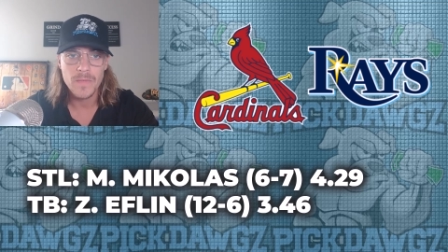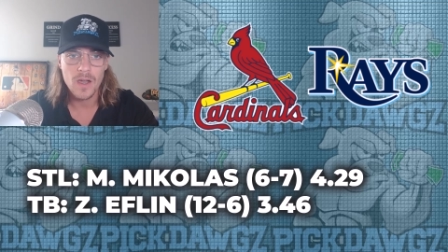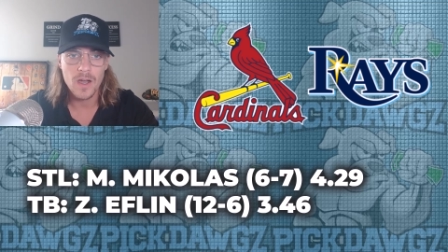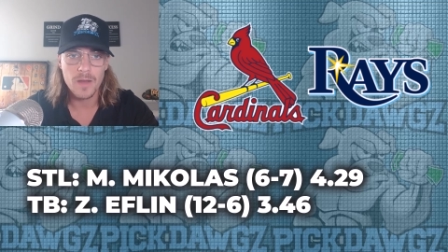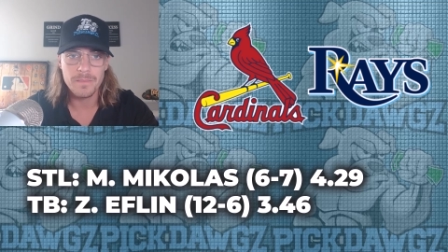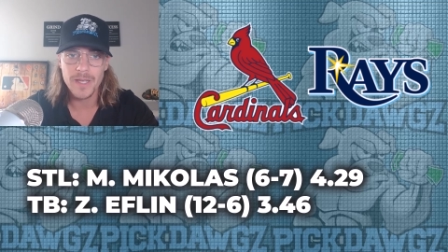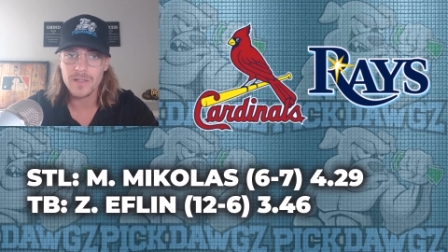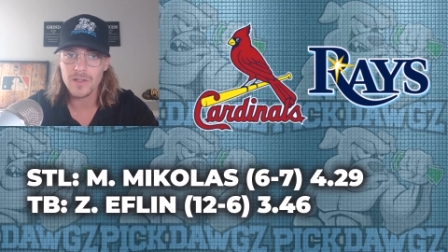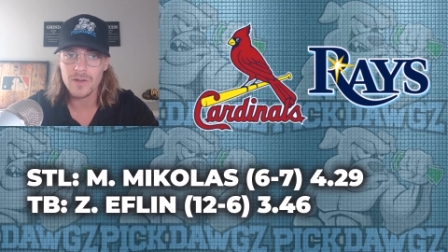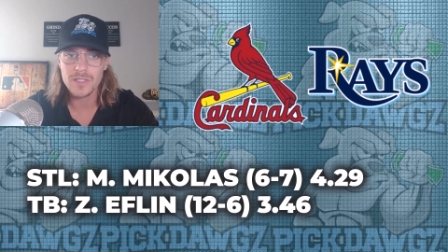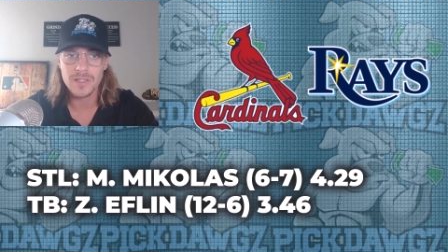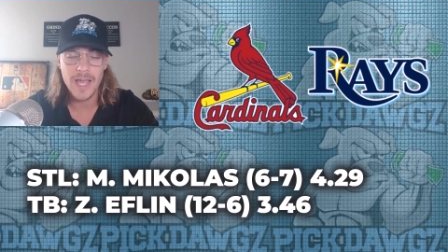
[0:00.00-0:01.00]
Uh,
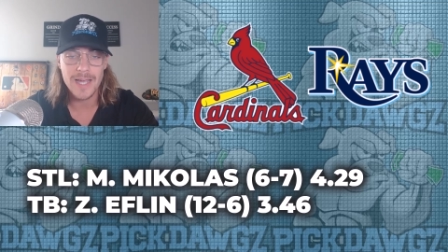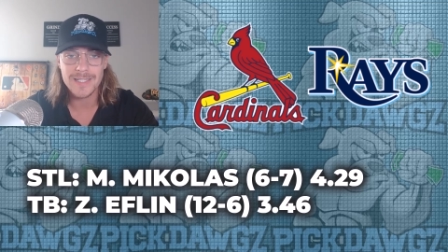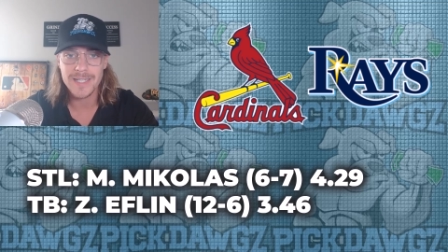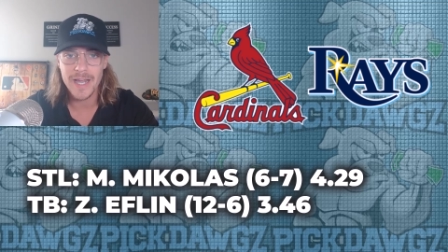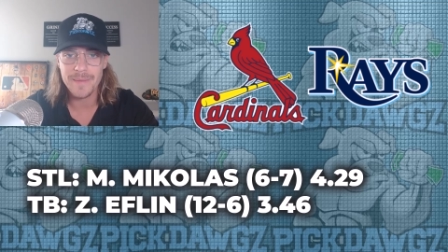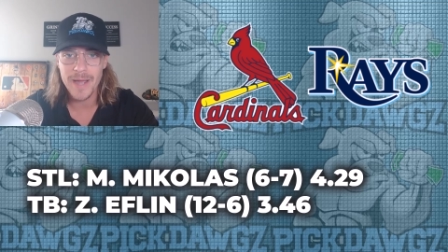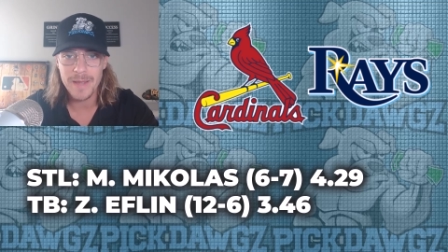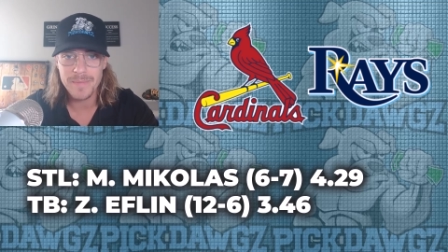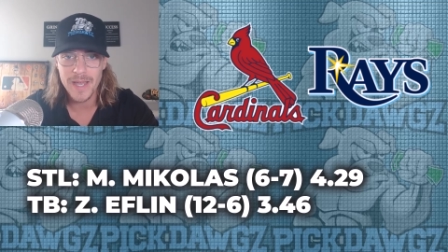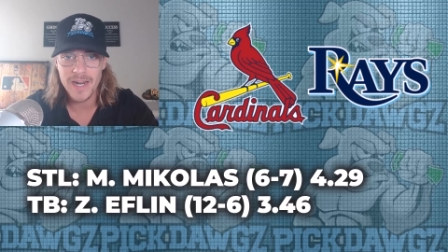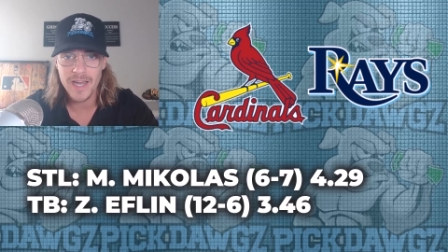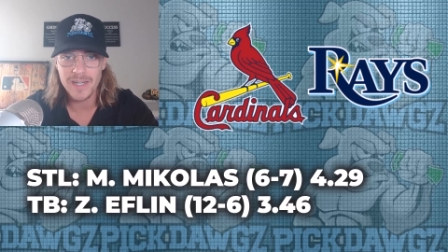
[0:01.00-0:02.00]
Mikolas, last time I
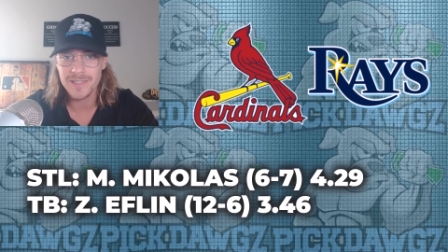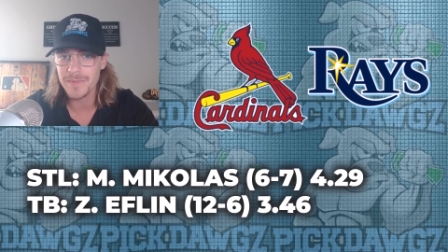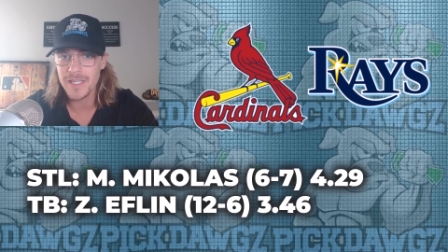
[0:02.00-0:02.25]
bet on him, he